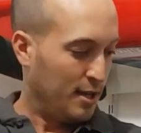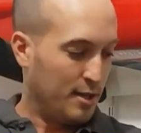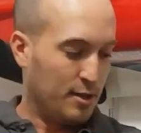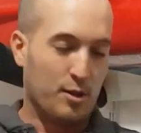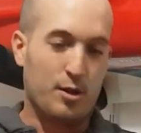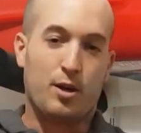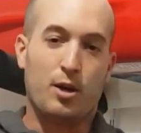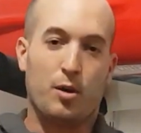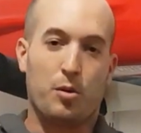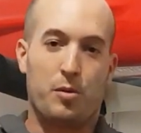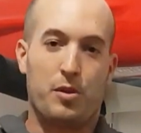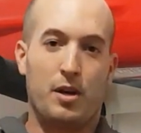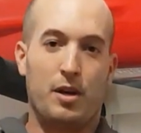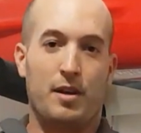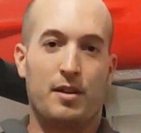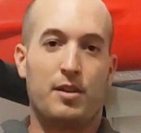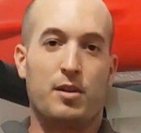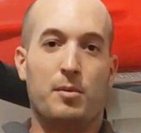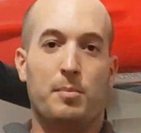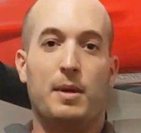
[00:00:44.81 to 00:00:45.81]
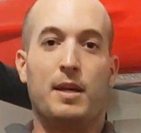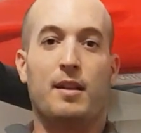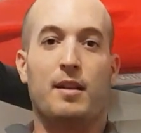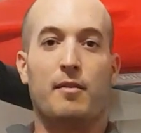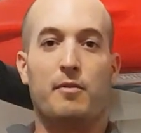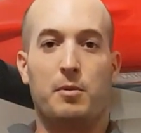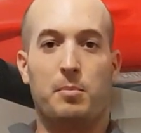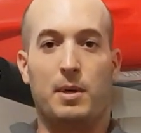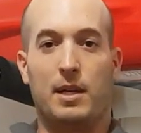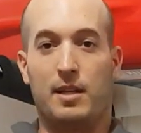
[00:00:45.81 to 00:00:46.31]
You go there and you meet
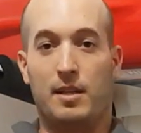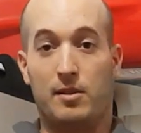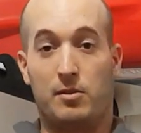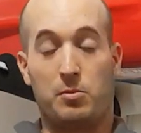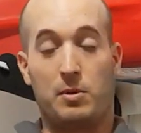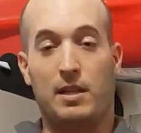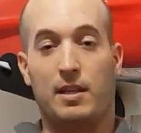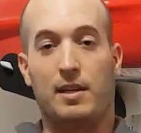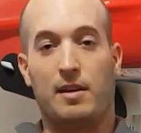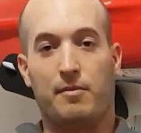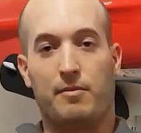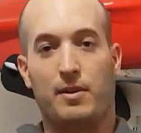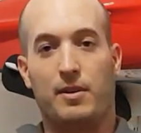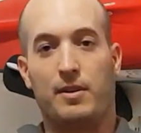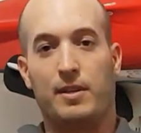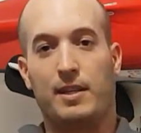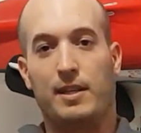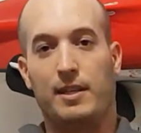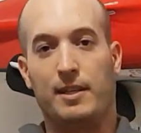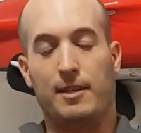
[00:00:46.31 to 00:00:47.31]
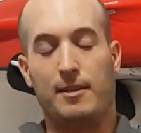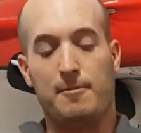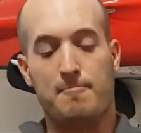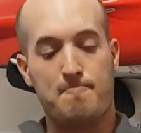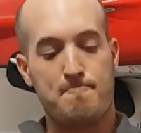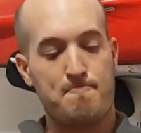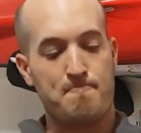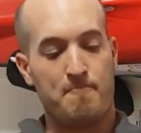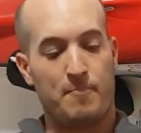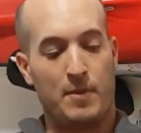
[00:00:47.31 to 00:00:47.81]
everybody. It's really a
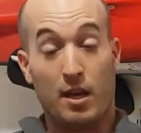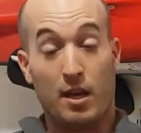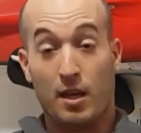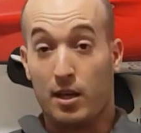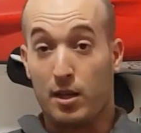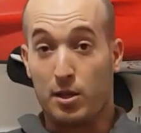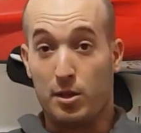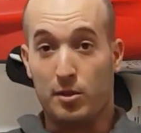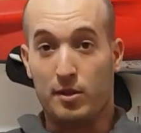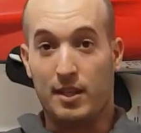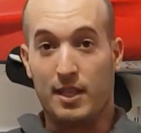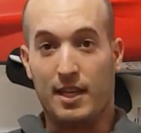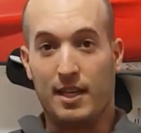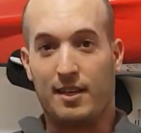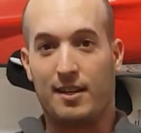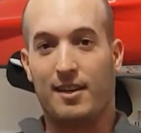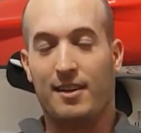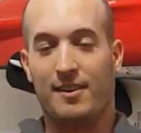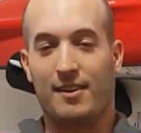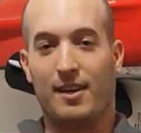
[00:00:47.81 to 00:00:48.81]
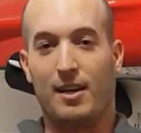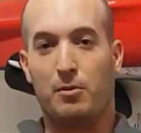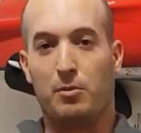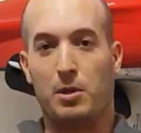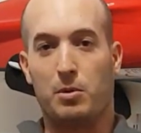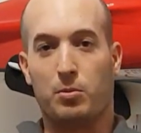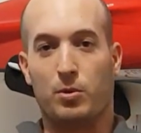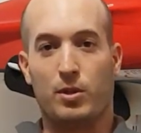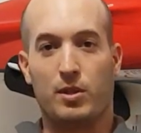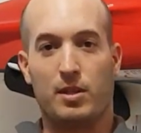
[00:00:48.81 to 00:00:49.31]
very unique and
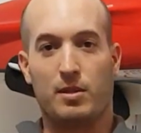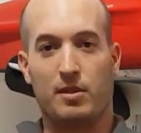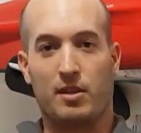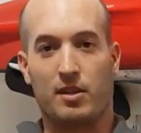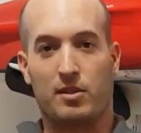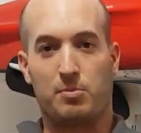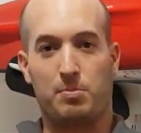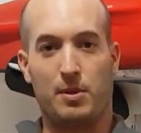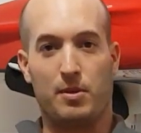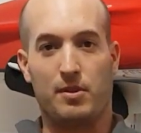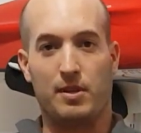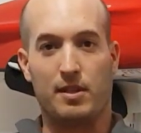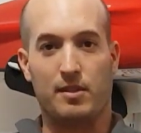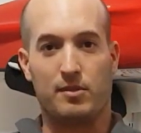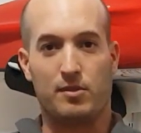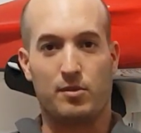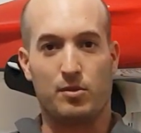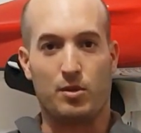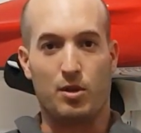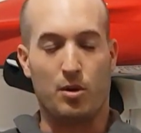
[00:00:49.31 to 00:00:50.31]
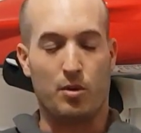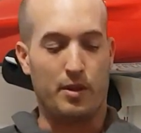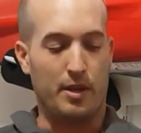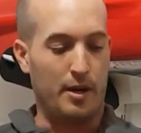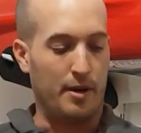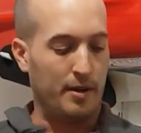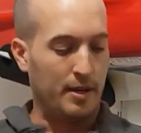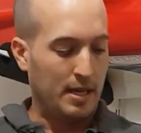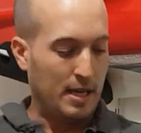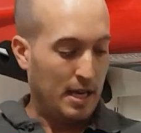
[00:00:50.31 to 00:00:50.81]
rewarding experience to go
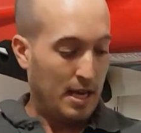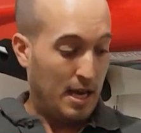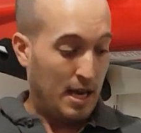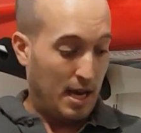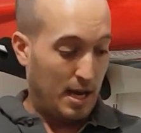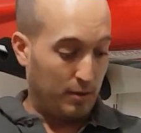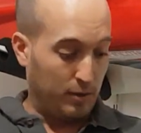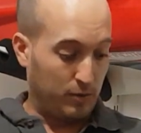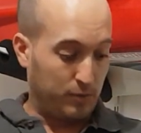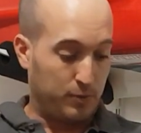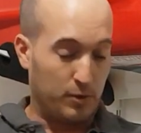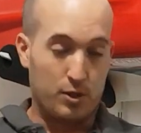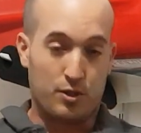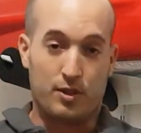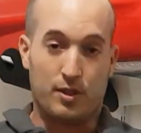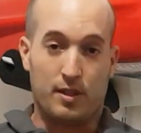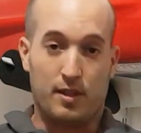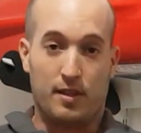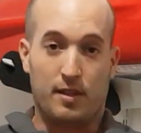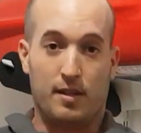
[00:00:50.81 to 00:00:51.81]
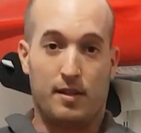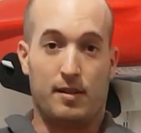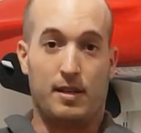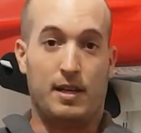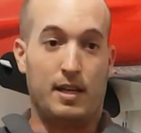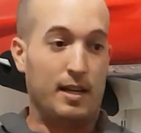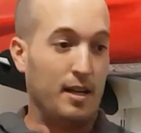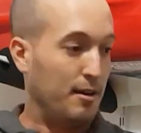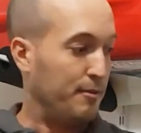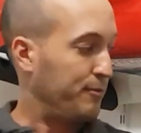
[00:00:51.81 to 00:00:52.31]
there. I was fortunate
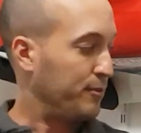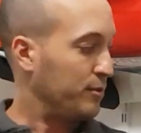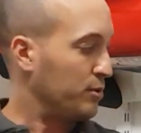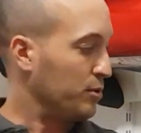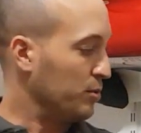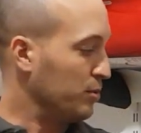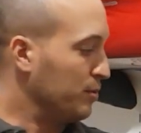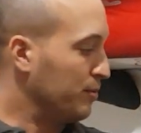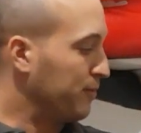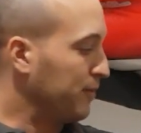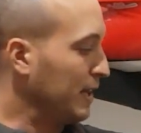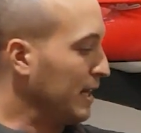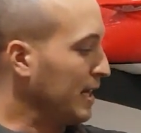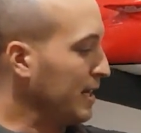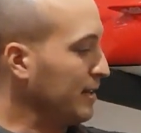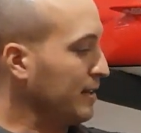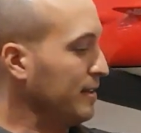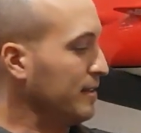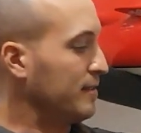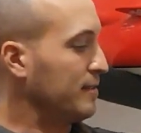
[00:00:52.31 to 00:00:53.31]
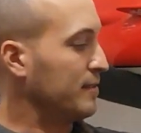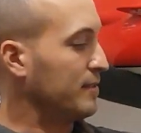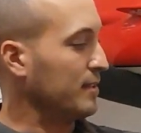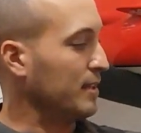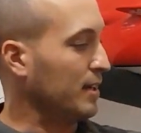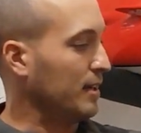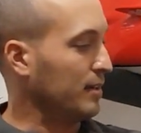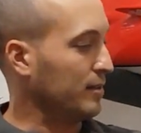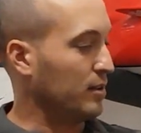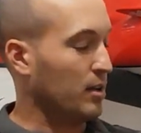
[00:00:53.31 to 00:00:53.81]
enough to fly this
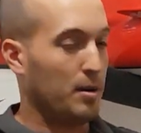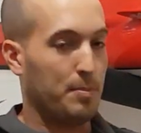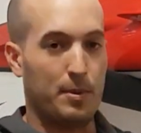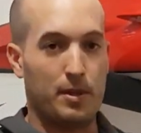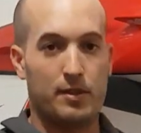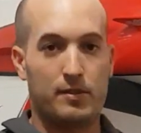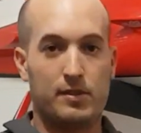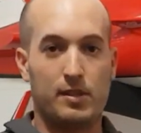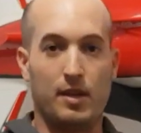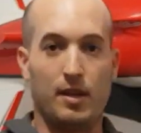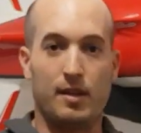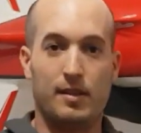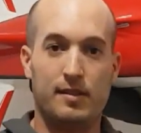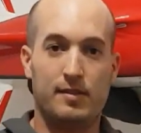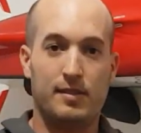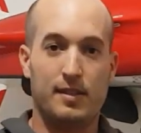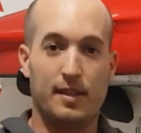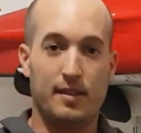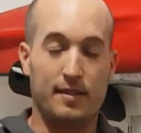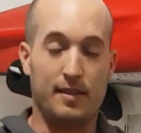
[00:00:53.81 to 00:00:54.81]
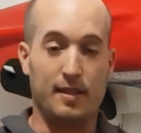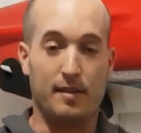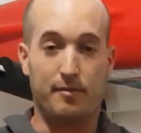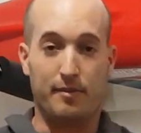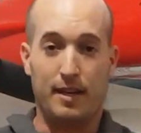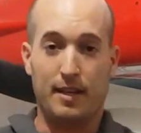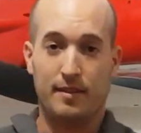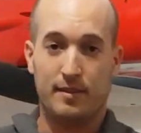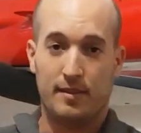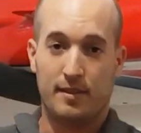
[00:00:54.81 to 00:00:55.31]
Top RC Odyssey at the
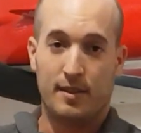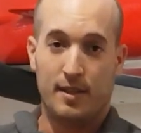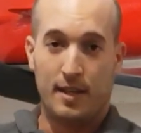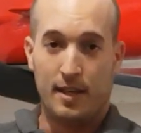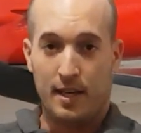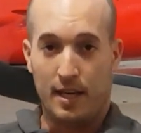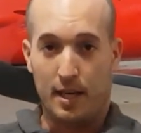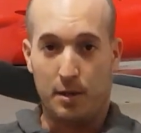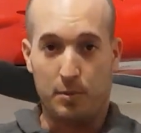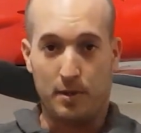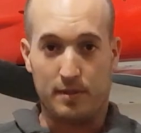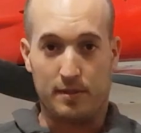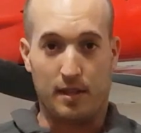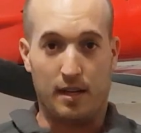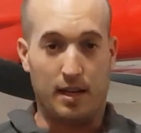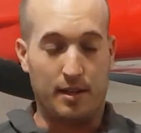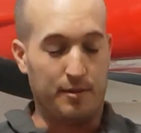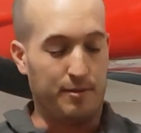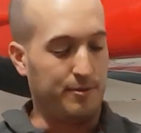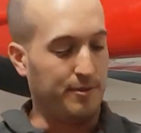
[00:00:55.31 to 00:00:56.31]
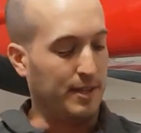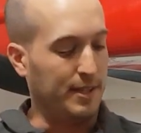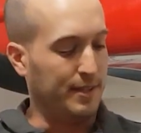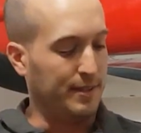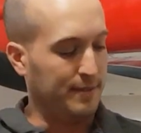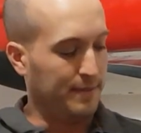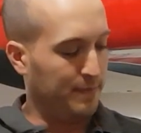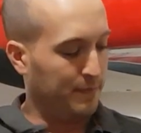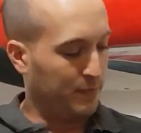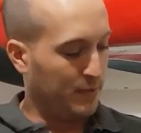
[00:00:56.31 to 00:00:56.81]
event. It was a lot of
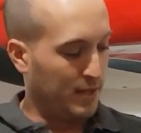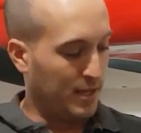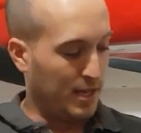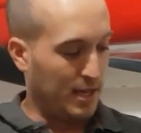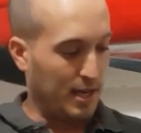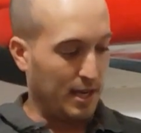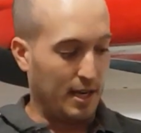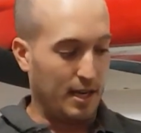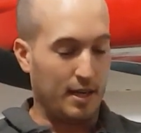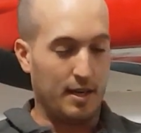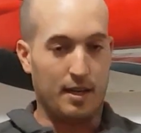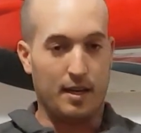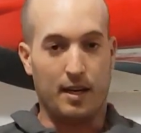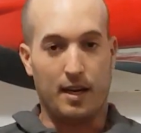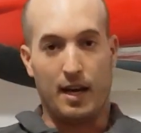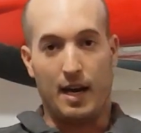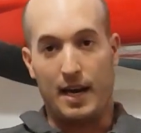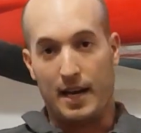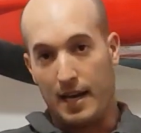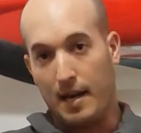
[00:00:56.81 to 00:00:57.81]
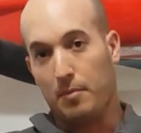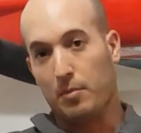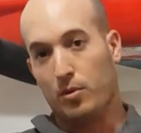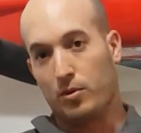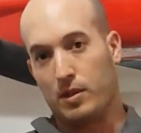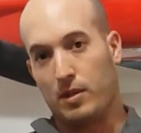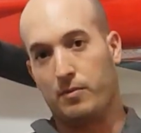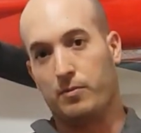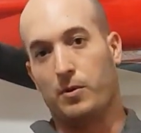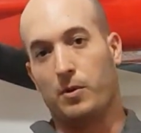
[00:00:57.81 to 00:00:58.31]
fun, and I am
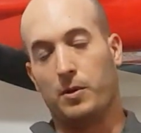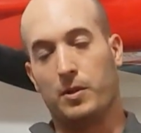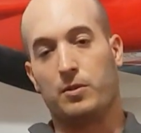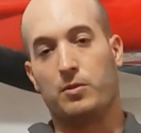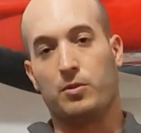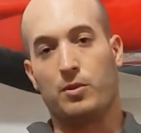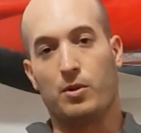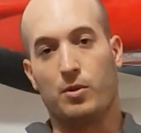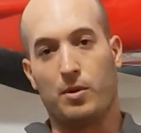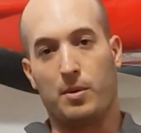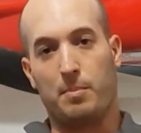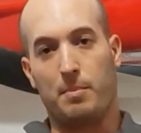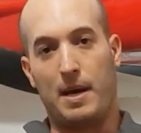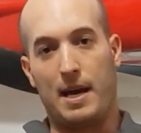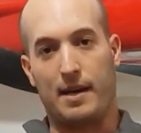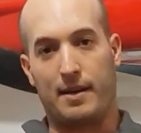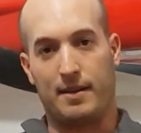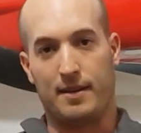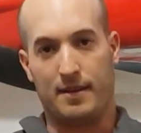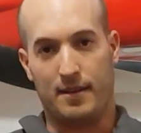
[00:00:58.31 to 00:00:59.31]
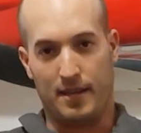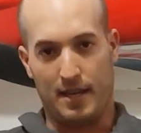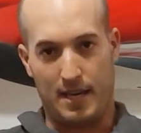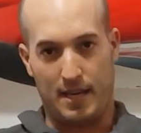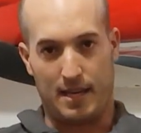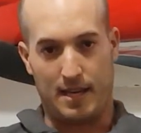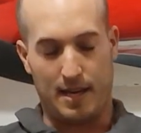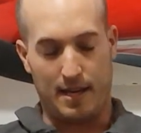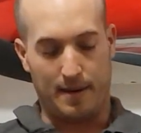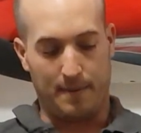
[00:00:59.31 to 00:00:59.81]
looking forward to going back
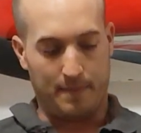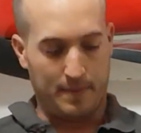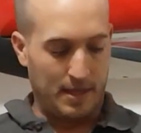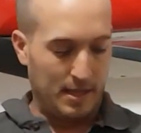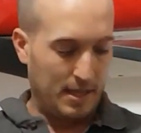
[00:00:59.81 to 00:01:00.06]
again.